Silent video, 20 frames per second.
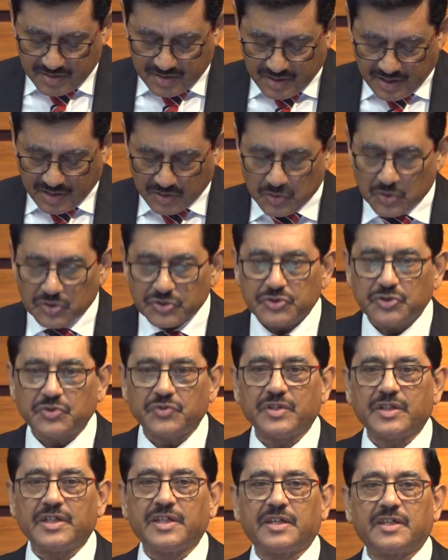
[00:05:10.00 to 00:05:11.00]
And also
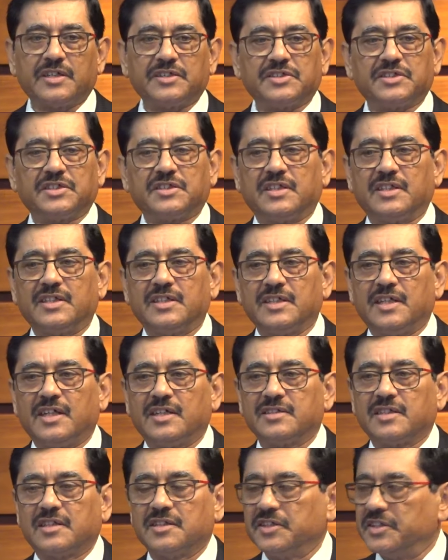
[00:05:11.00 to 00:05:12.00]
very interestingly, he
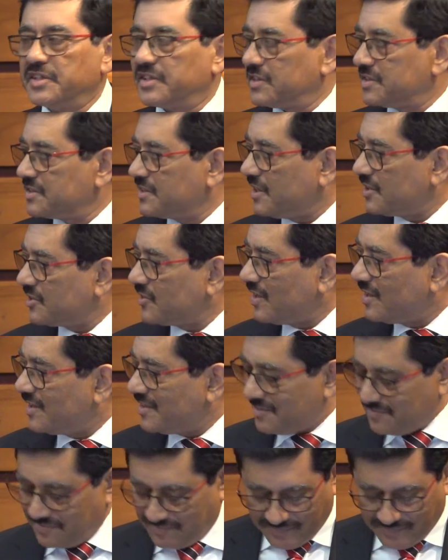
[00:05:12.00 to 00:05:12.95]
has other interests as well.